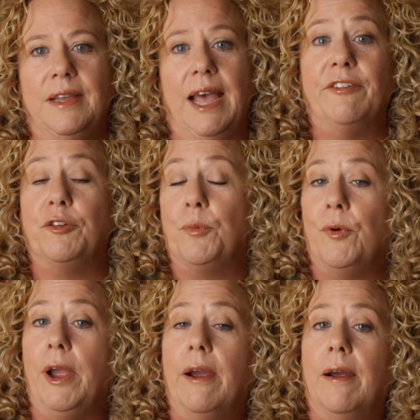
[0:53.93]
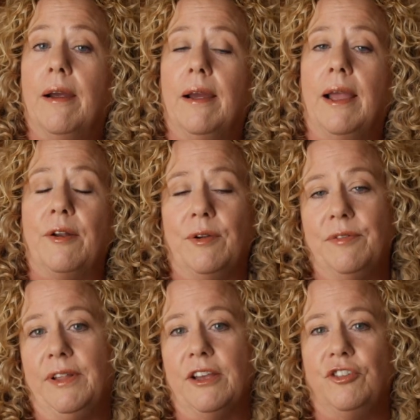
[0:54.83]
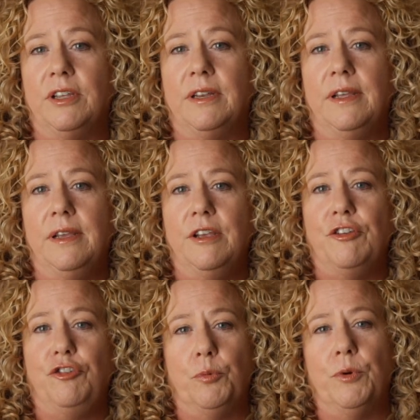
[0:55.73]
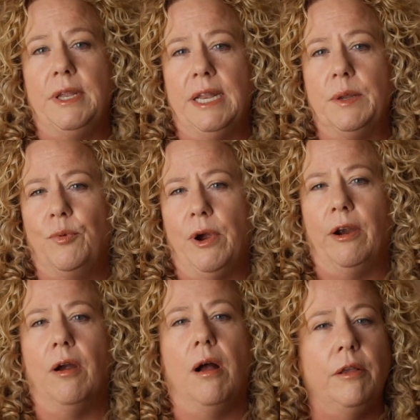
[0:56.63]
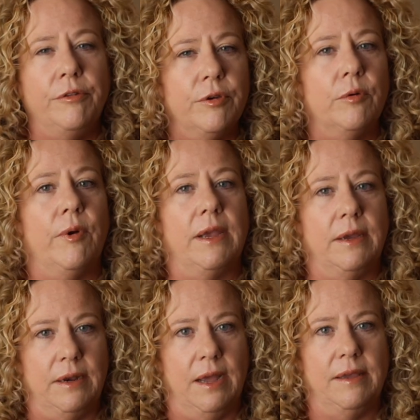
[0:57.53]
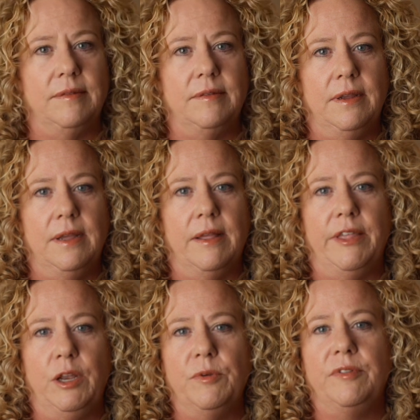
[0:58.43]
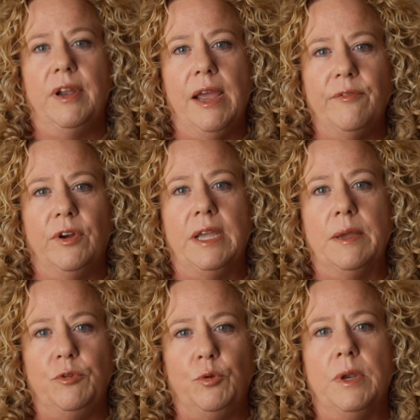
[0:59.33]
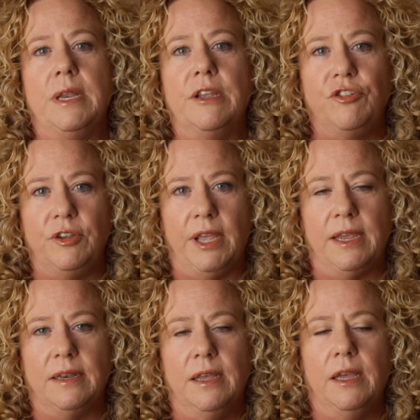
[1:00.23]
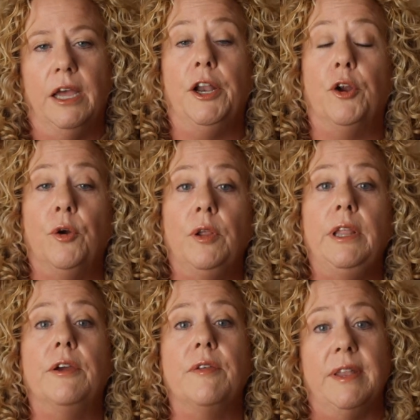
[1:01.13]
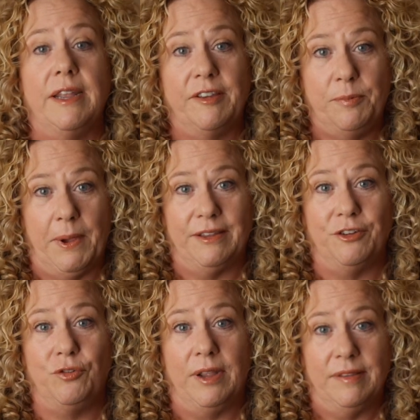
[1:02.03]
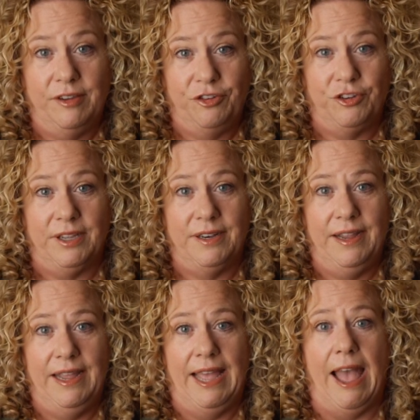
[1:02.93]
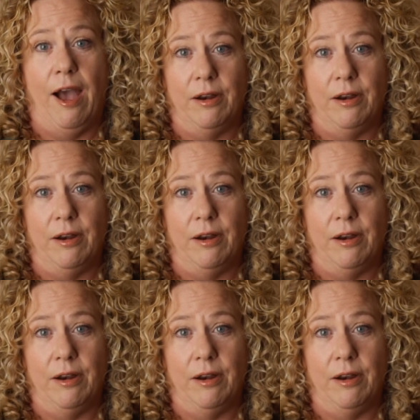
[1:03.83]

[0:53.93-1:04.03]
After prayer and reflection, Superintendent Pryor also recognized that it was time for him to initiate an earlier than expected transition out